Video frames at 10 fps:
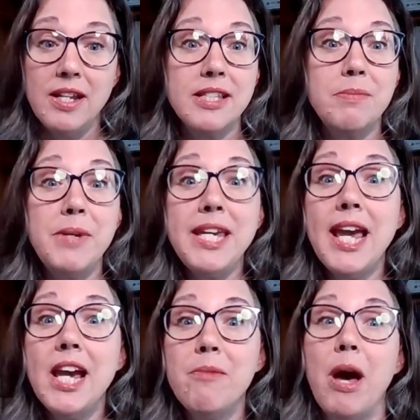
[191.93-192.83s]

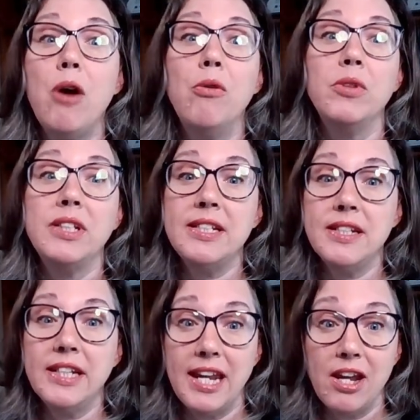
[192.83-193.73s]
speaking about
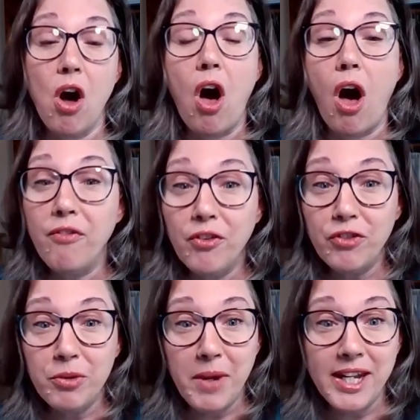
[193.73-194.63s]
getting off of
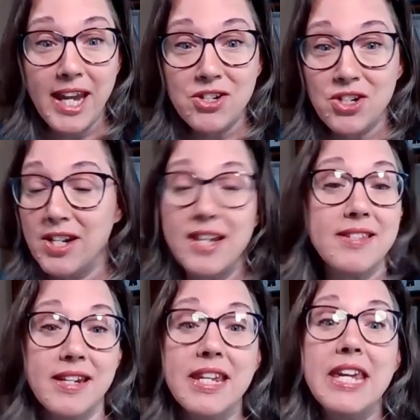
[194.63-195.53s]
your medication
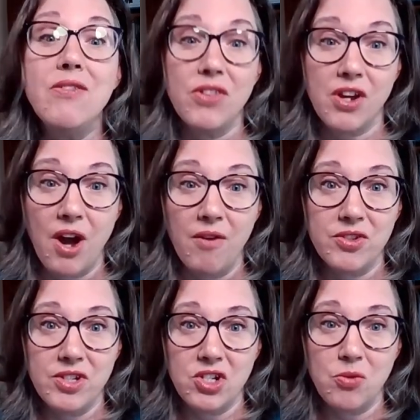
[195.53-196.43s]
isn't even the
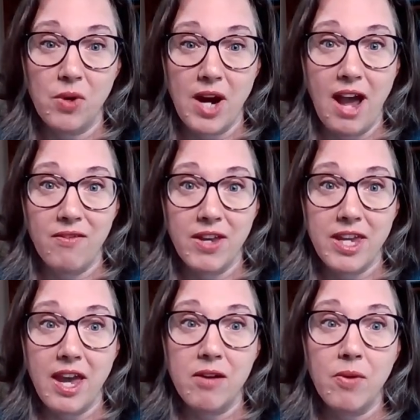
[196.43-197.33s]
conversation we're having
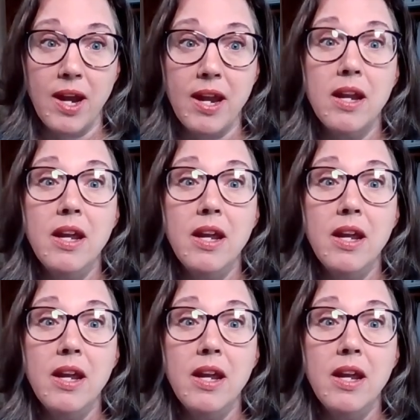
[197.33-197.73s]
yet, right?